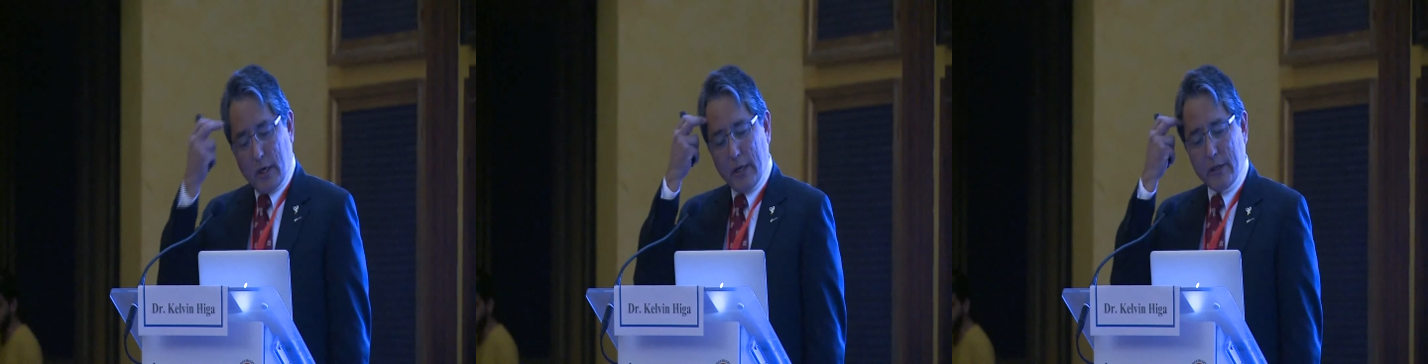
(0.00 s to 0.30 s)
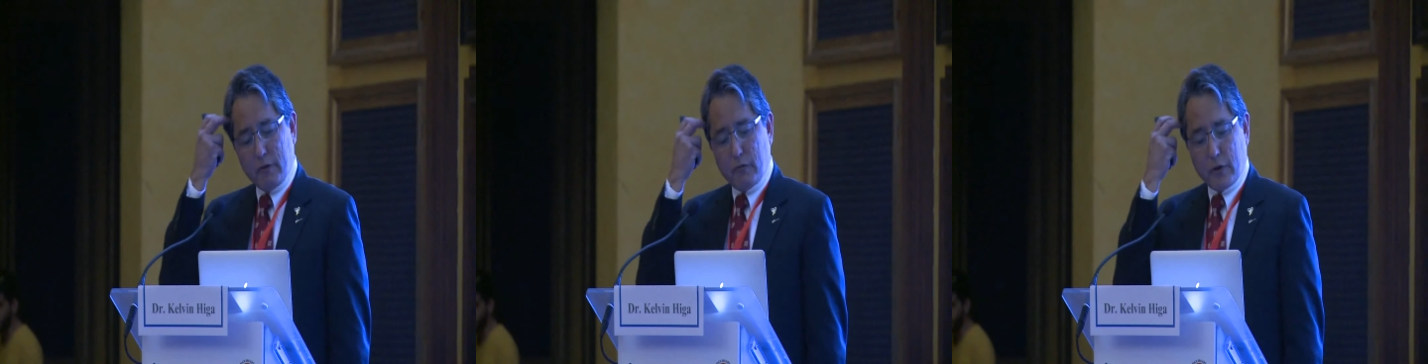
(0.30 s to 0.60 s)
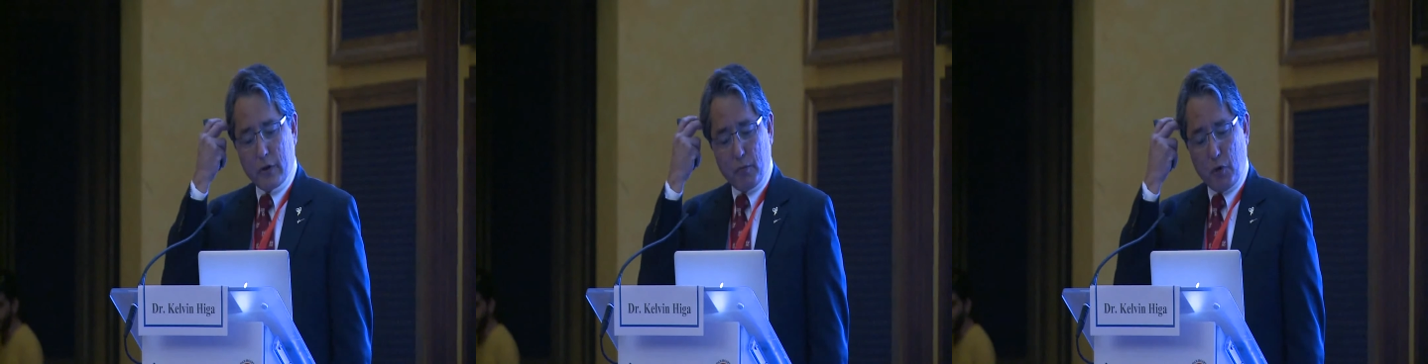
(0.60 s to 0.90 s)
I think one
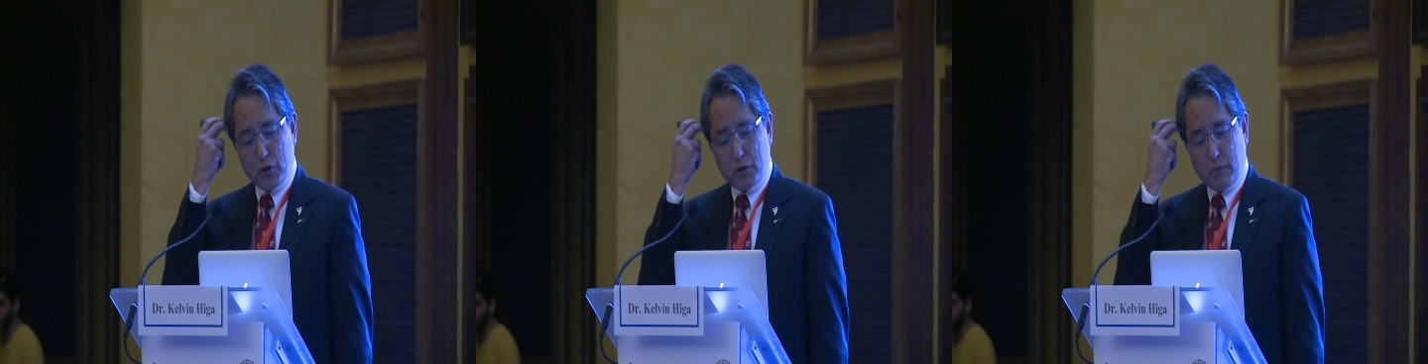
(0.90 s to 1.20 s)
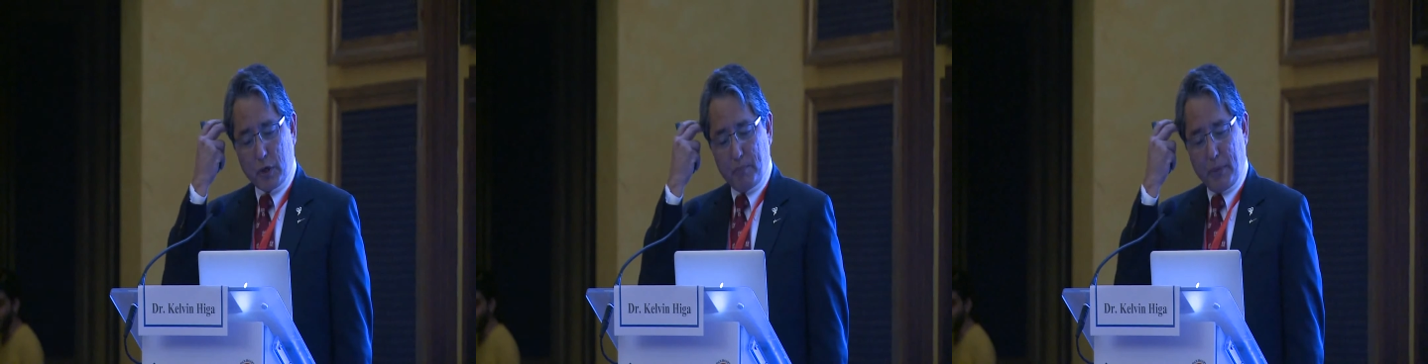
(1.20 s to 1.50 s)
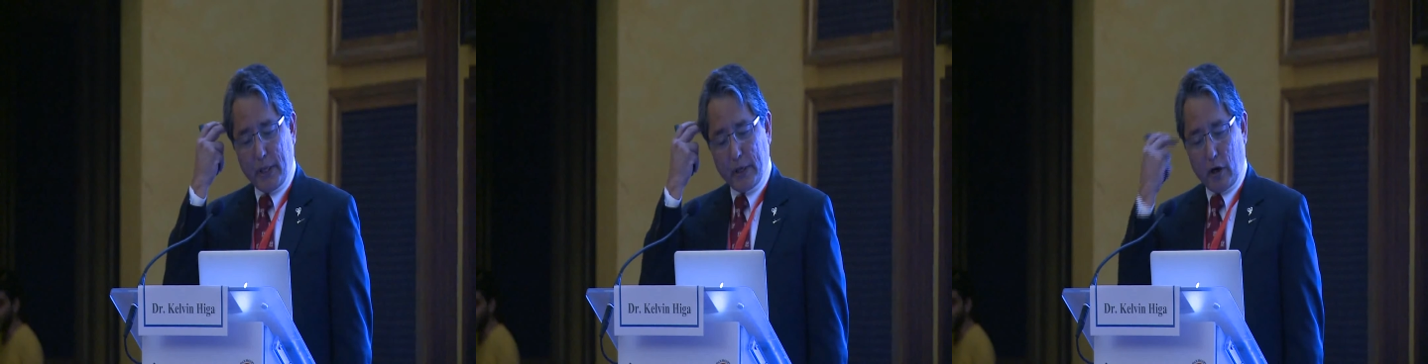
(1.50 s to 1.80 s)
of the most
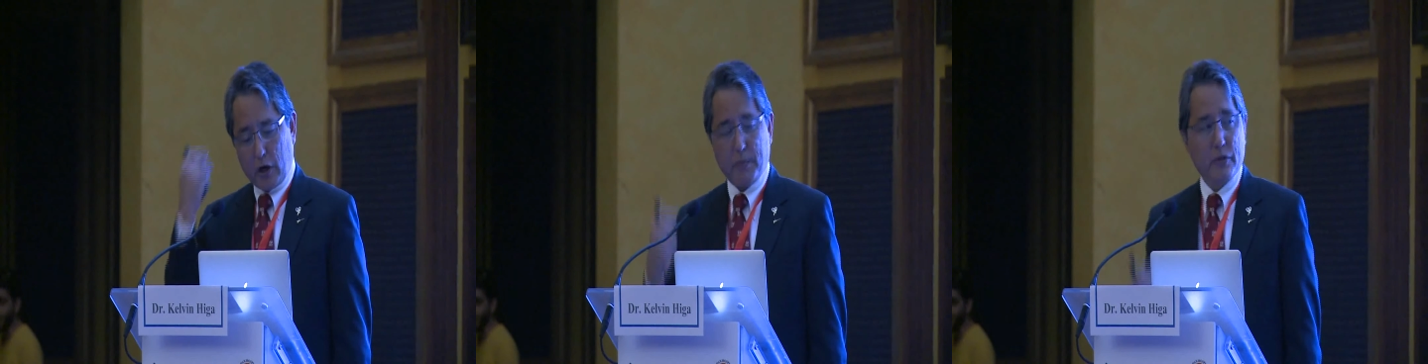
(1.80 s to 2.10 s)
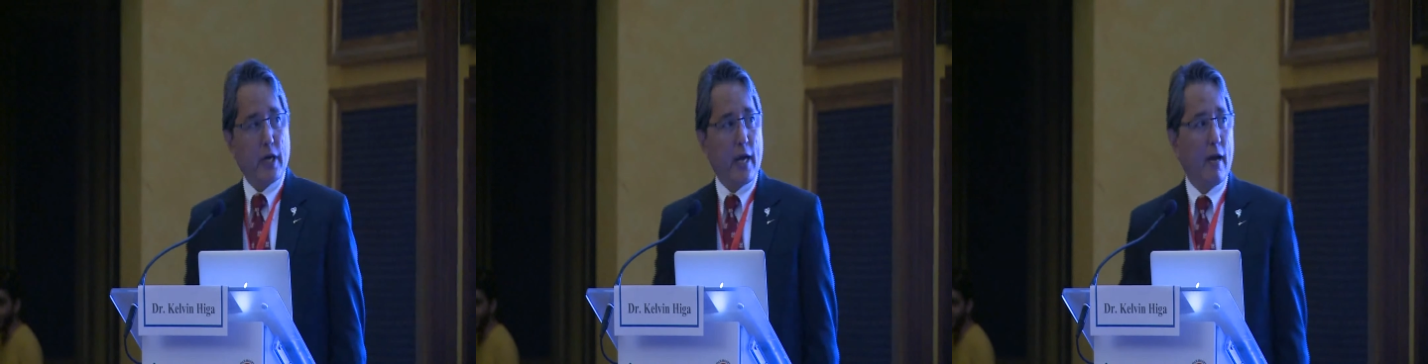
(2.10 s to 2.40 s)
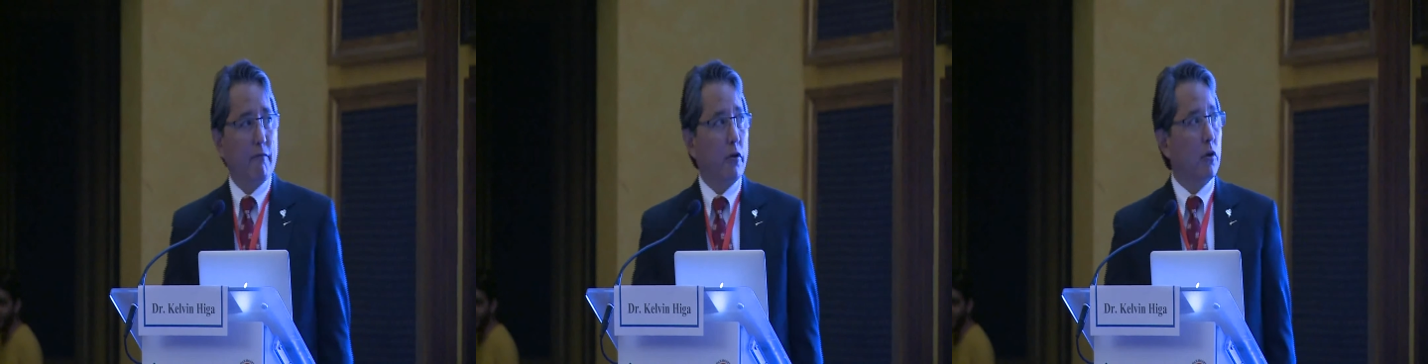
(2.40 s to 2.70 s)
compelling arguments I
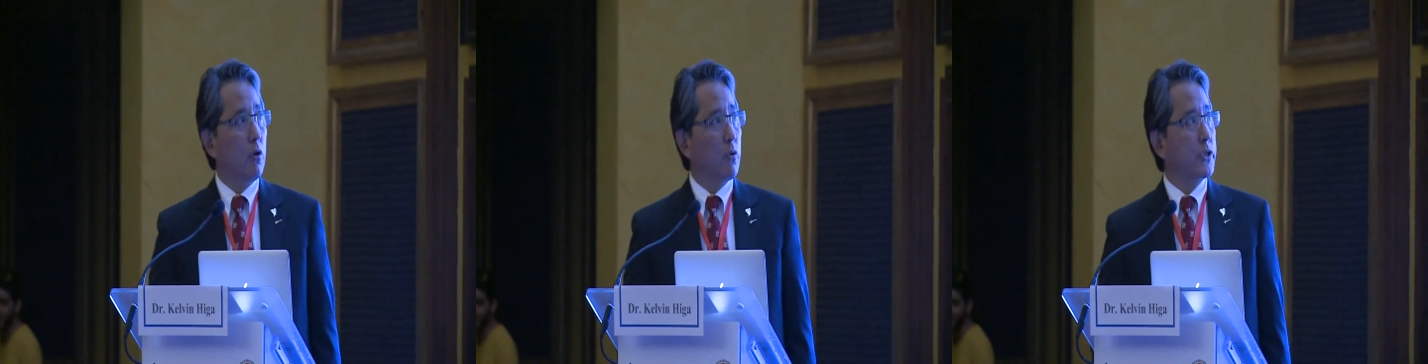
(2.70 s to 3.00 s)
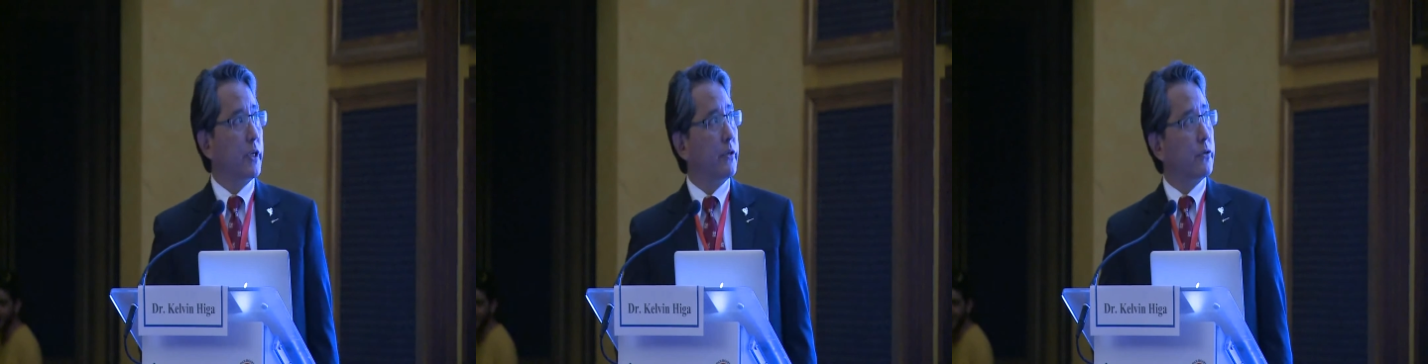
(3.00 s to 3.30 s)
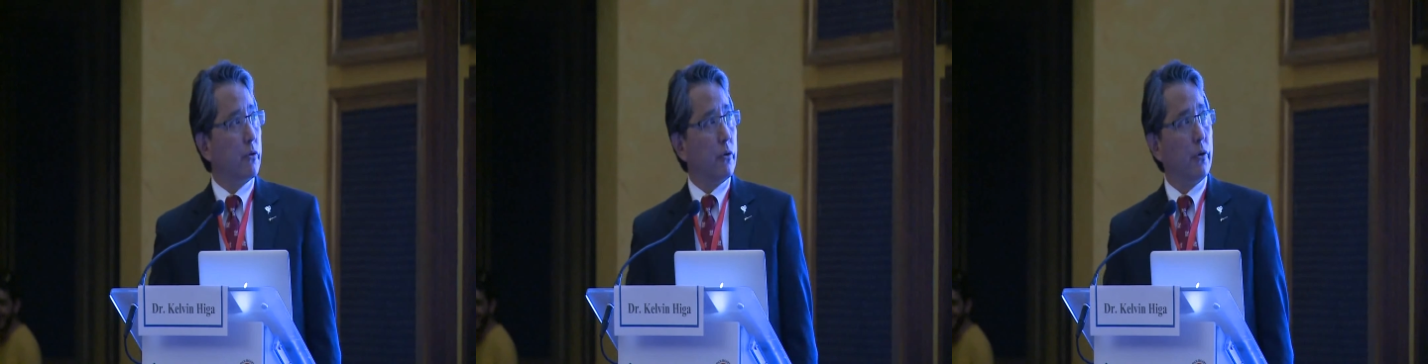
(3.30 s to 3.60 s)
have for closing
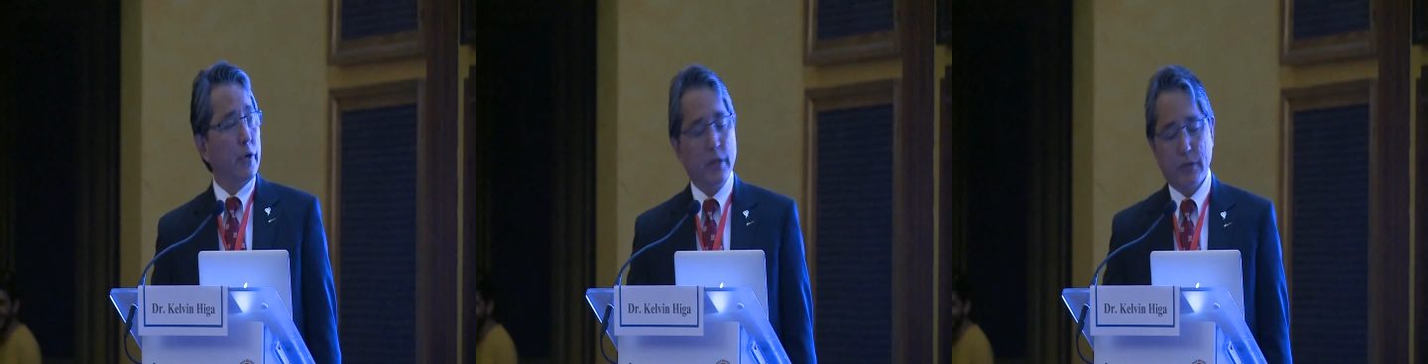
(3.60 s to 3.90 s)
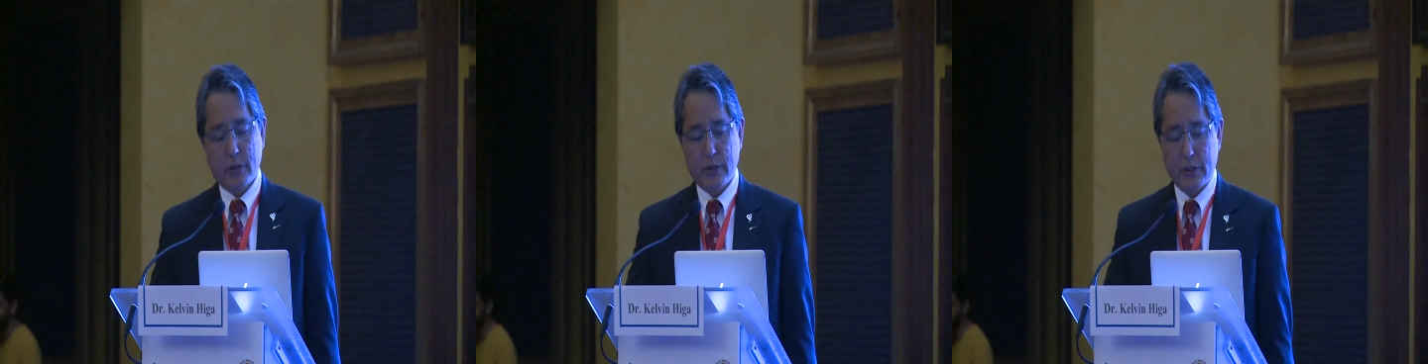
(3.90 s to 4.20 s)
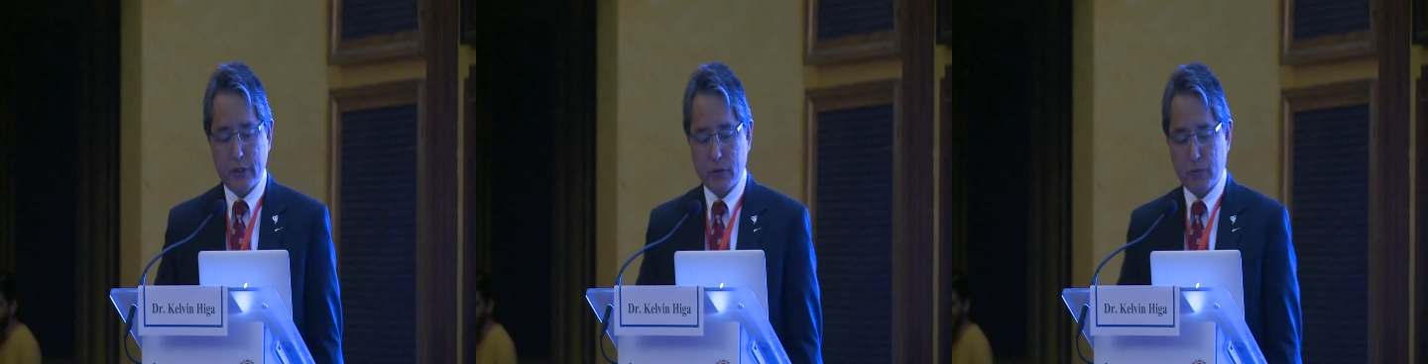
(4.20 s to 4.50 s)
internal hernias is
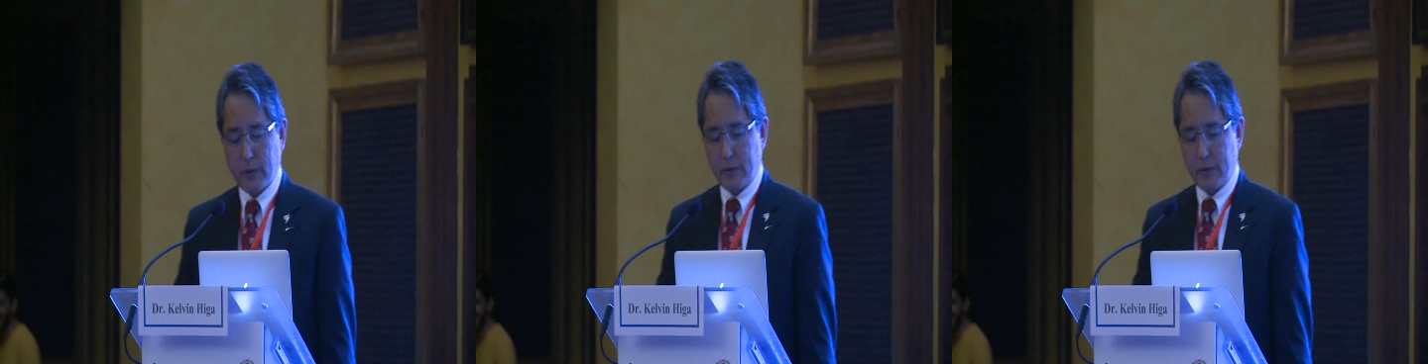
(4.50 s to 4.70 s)
this one.